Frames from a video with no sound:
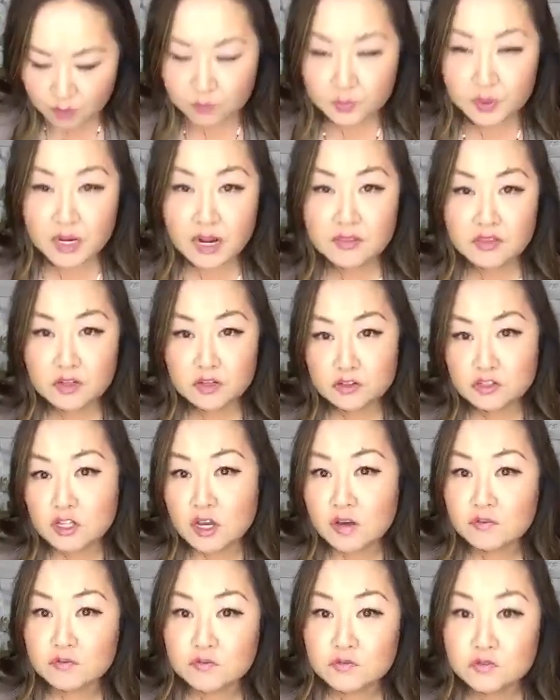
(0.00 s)
but there's
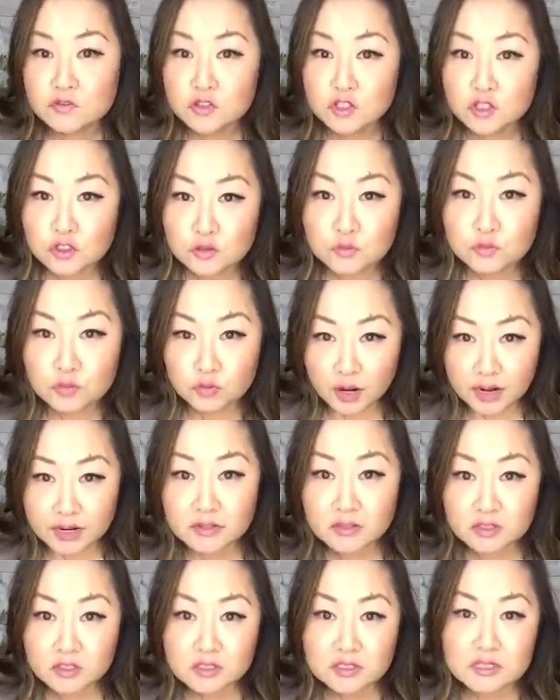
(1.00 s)
a few
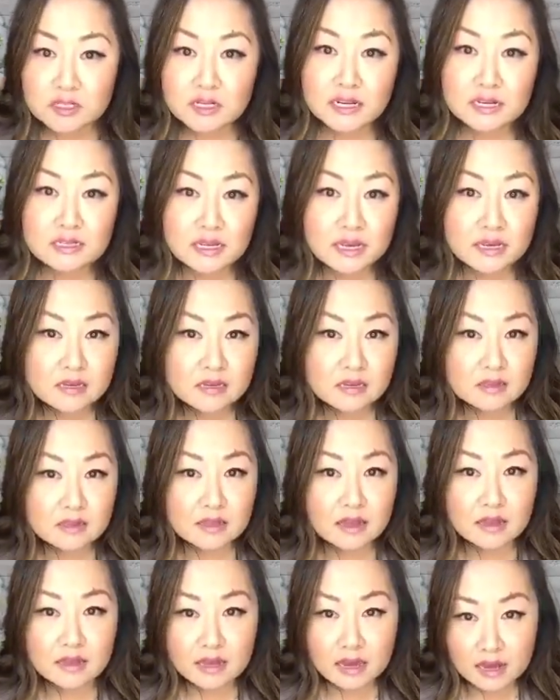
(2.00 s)
brighteners that I like
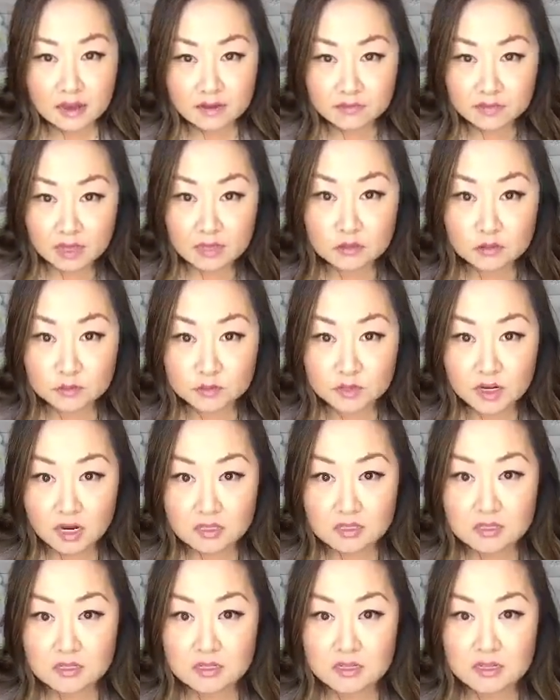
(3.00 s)
that have that
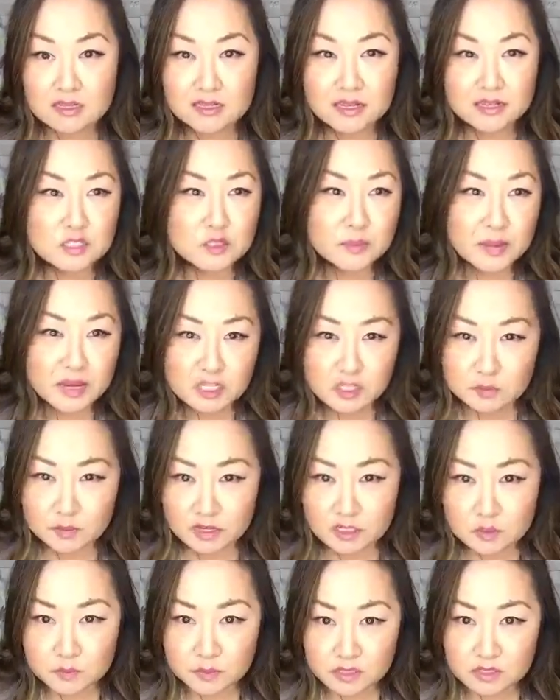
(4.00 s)
luminosity, like
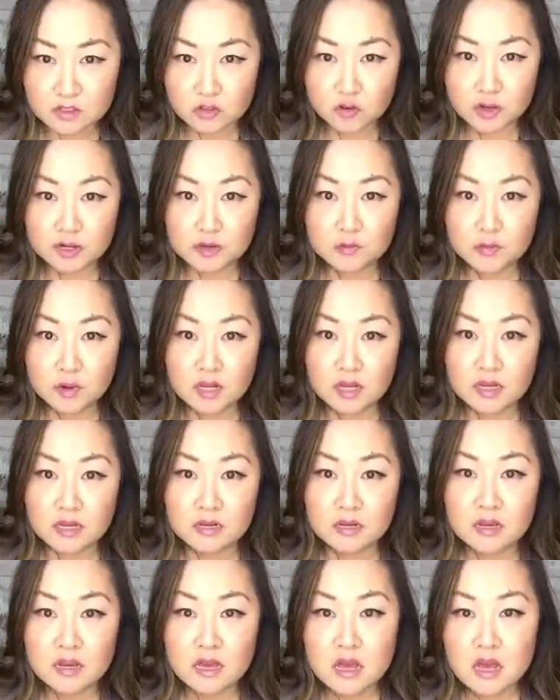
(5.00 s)
Smashbox makes a great
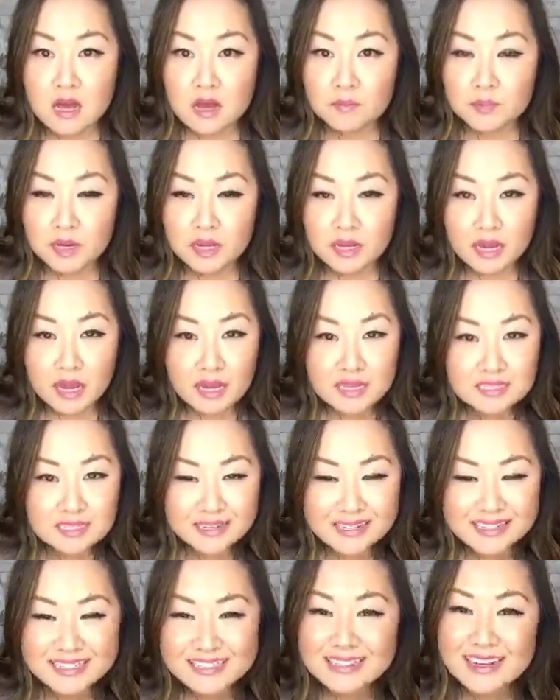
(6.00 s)
one, but
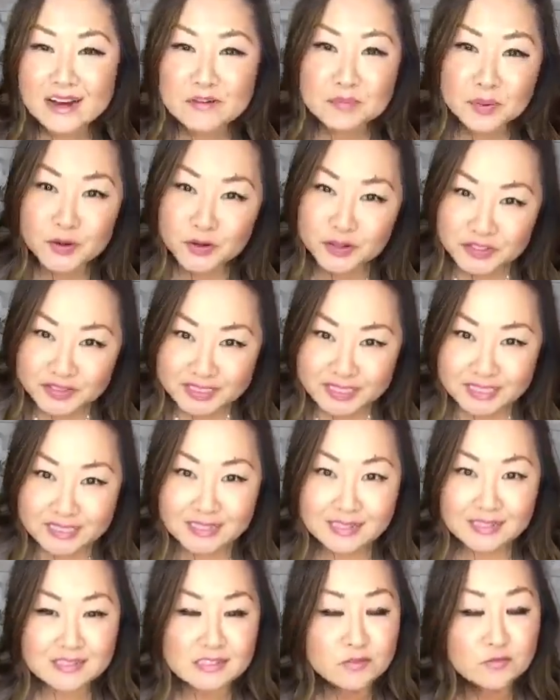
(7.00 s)
it's not pearly,
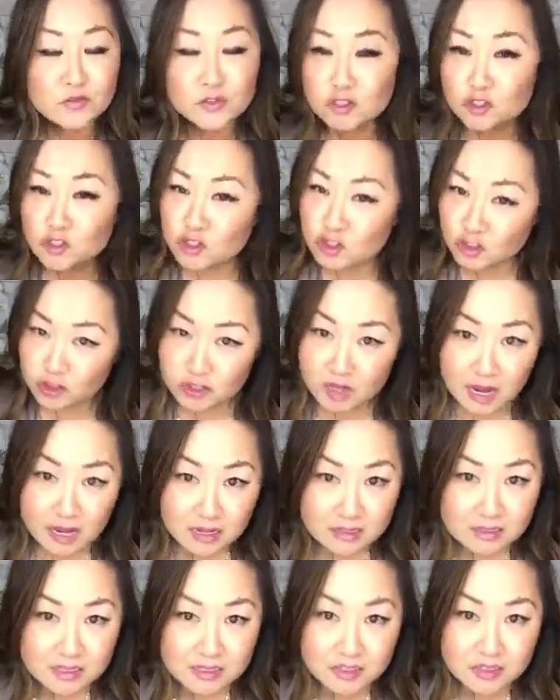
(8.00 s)
it's for sure
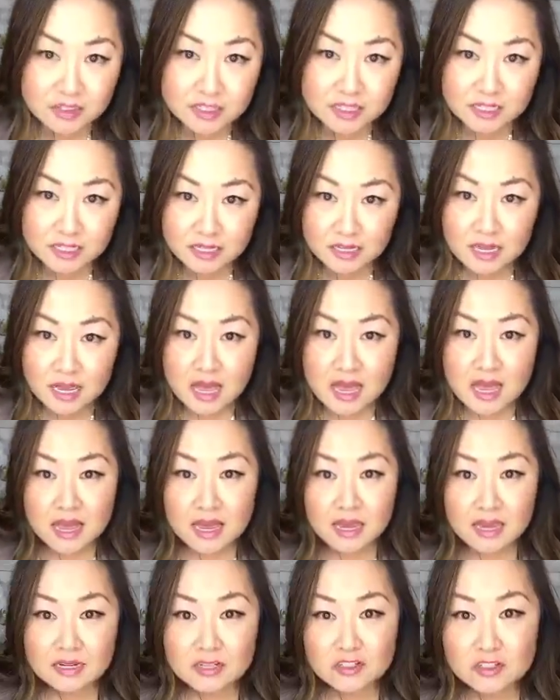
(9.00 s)
not glittery,
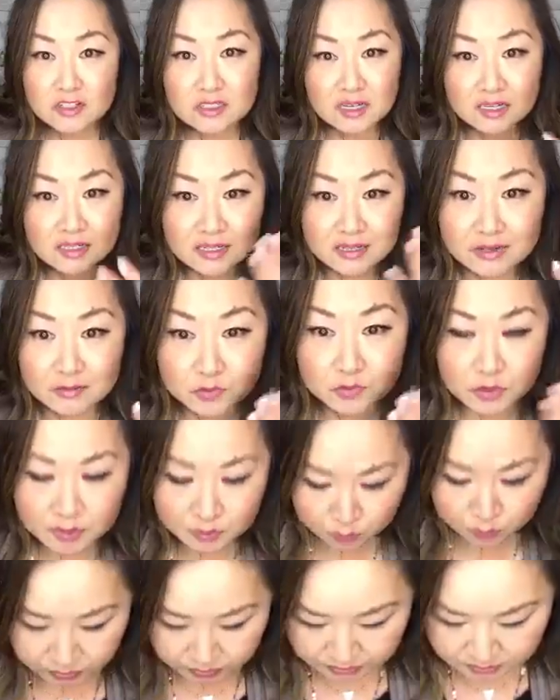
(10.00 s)
and it's just got like a really
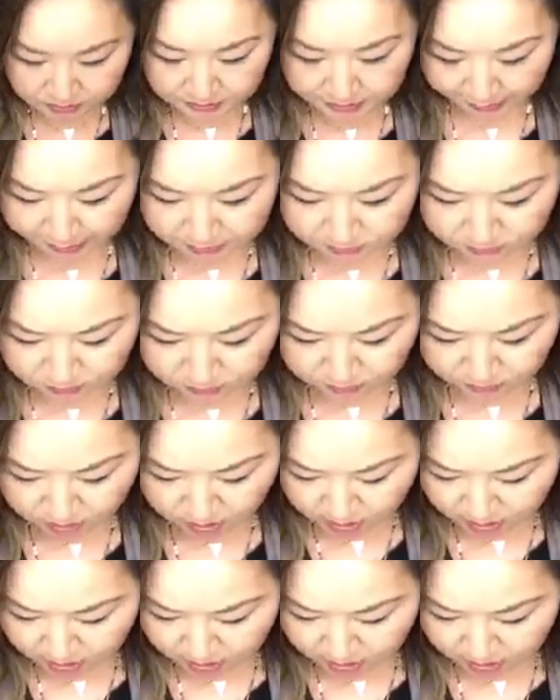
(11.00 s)
pretty satin